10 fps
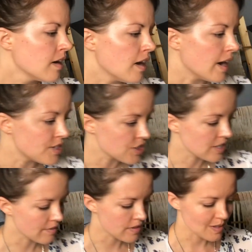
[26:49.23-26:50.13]
I just
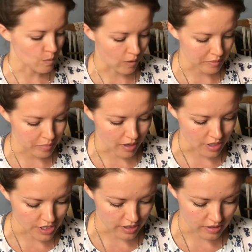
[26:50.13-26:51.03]
have this one
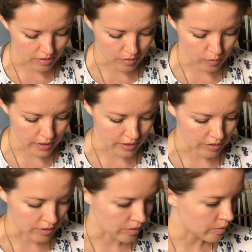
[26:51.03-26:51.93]
project on the
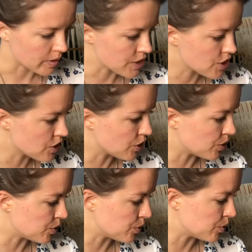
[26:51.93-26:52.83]
wheel, which
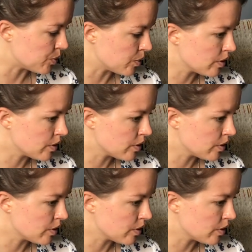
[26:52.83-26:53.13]
you